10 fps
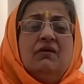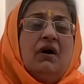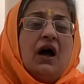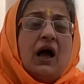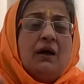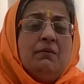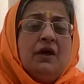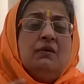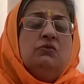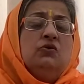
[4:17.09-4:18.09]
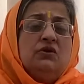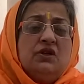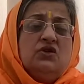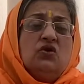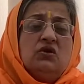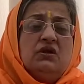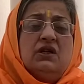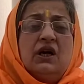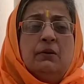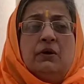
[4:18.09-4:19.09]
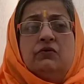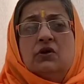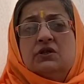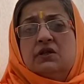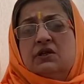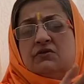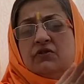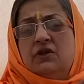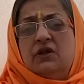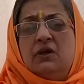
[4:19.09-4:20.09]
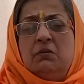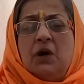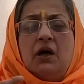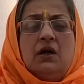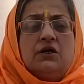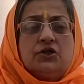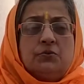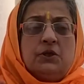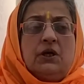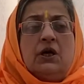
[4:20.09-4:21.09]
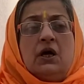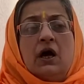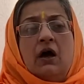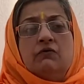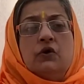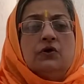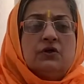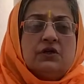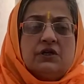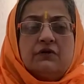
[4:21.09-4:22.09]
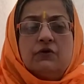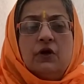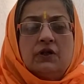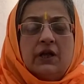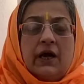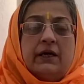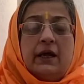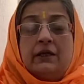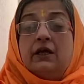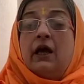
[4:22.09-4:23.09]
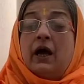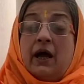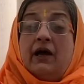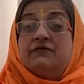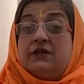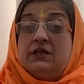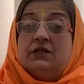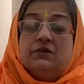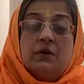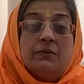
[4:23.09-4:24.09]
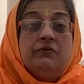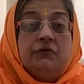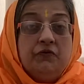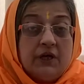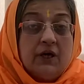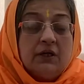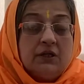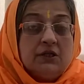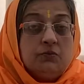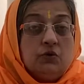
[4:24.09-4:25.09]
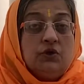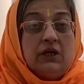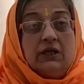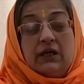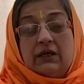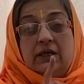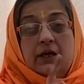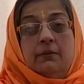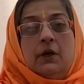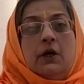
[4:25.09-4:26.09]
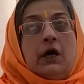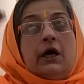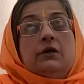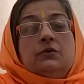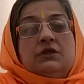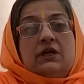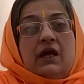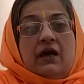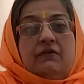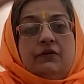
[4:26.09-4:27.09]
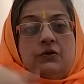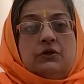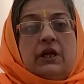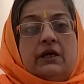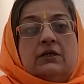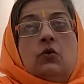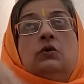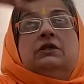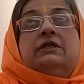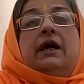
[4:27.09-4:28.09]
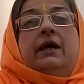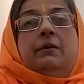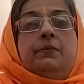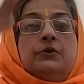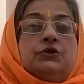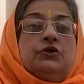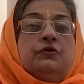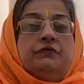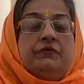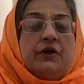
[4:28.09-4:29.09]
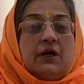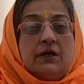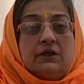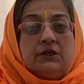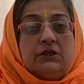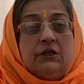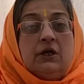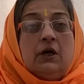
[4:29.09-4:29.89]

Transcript: I make Murtis all the time. I've got Saraswati, Mahalakshmi, I've got this, I've got that. And I have seen his Swami Vivekananda's Murti at that time. It was alive. It was like a whole standing posture of Vivekanandji,